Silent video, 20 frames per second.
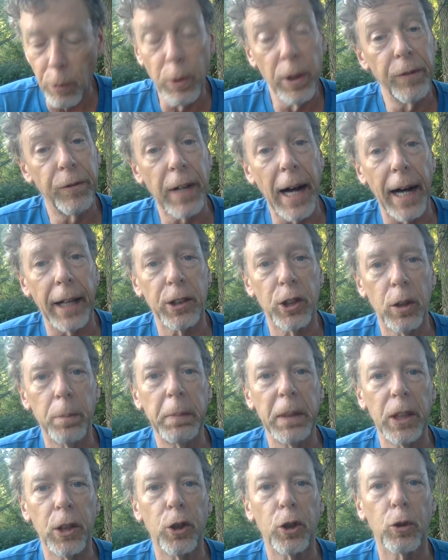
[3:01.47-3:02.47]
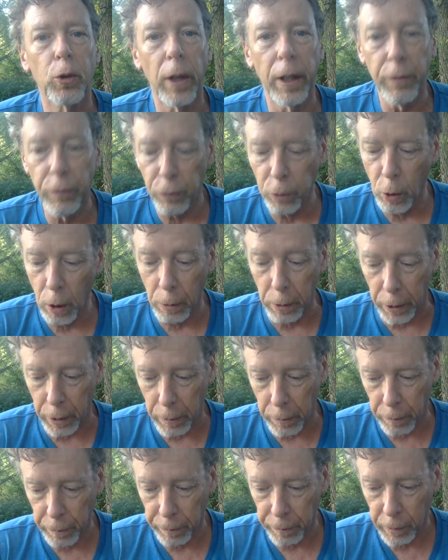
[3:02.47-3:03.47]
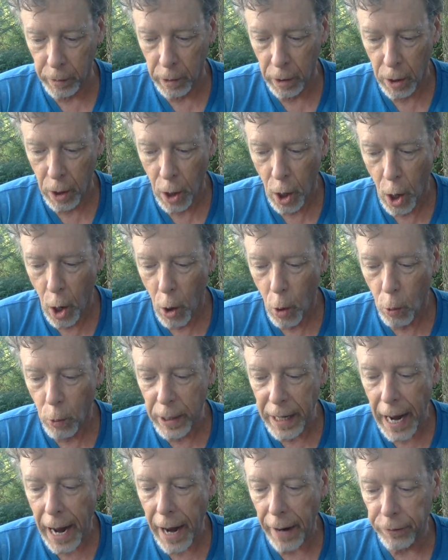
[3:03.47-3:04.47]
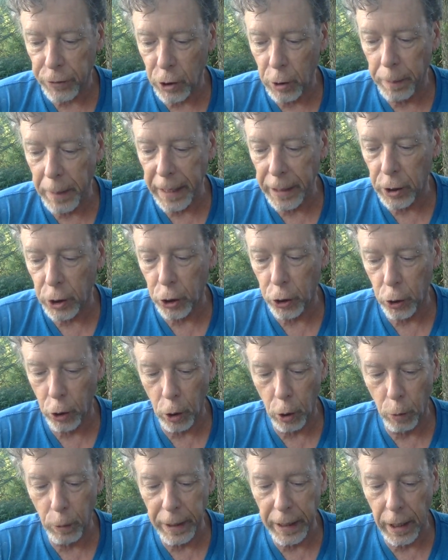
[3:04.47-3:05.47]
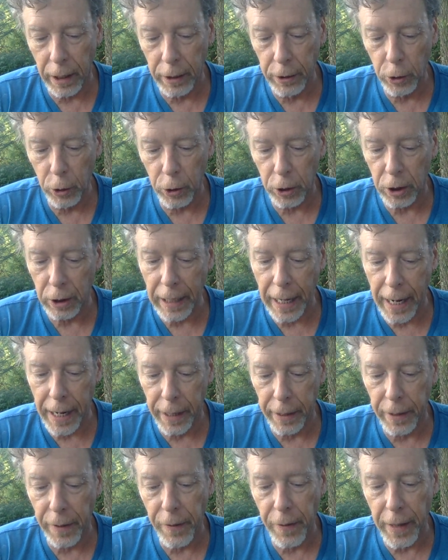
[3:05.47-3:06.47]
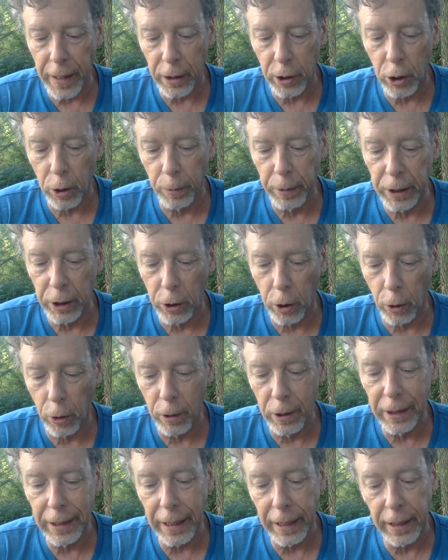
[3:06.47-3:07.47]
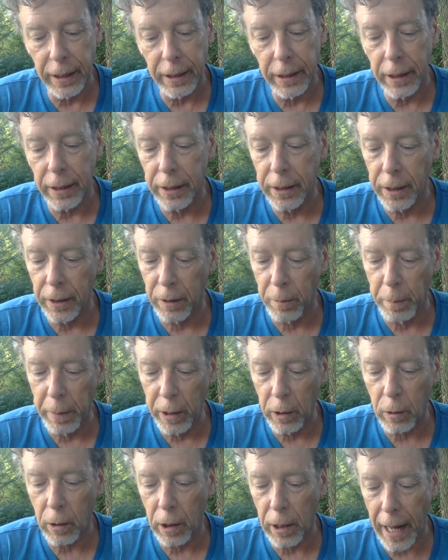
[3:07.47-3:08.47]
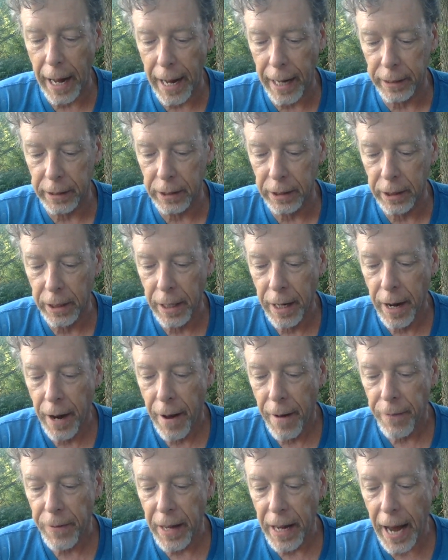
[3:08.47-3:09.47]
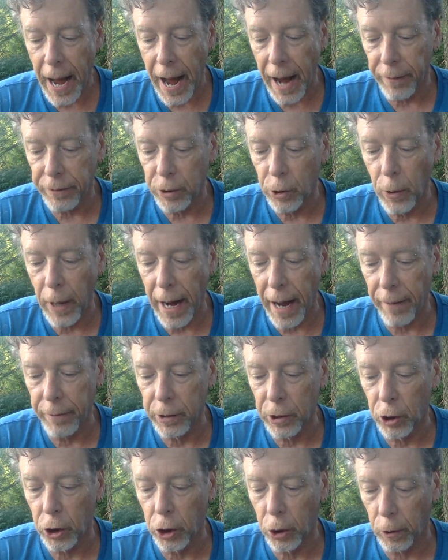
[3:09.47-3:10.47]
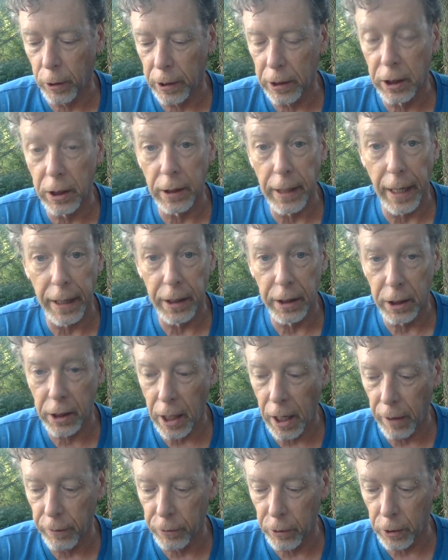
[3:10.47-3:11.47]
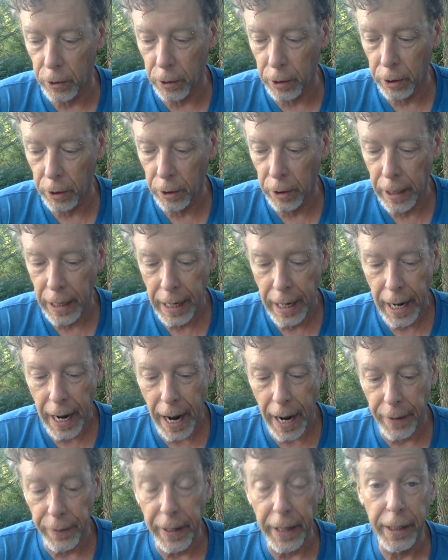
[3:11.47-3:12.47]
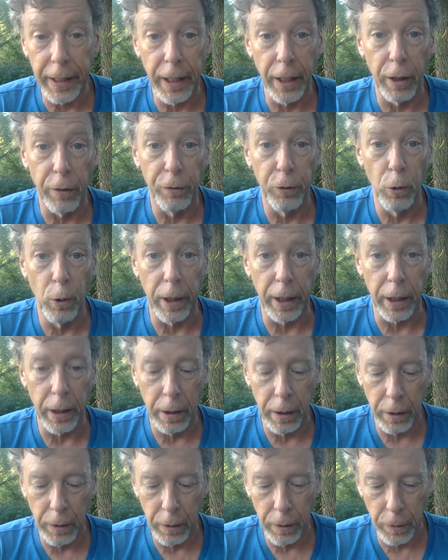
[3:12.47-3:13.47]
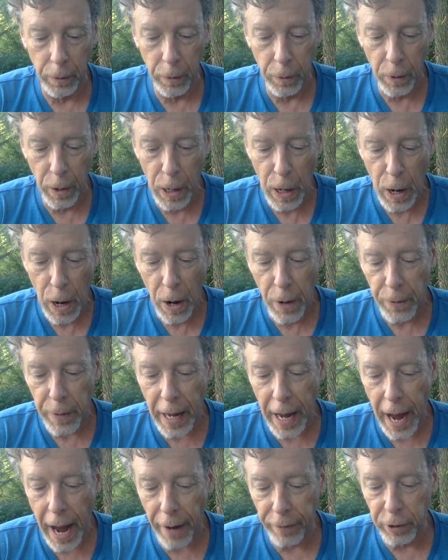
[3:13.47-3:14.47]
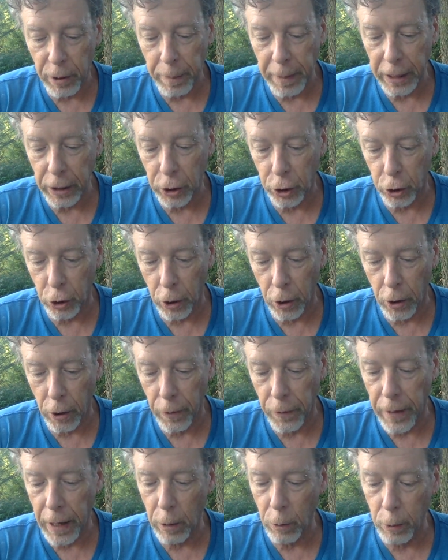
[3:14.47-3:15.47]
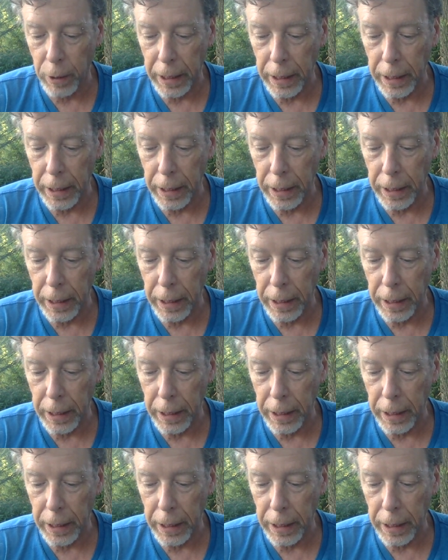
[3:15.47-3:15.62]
we've got to be straightforward. We have to make sure we understand that to return dignity to the middle class, they have to have insurance that is covered and they can afford it. They have to make sure that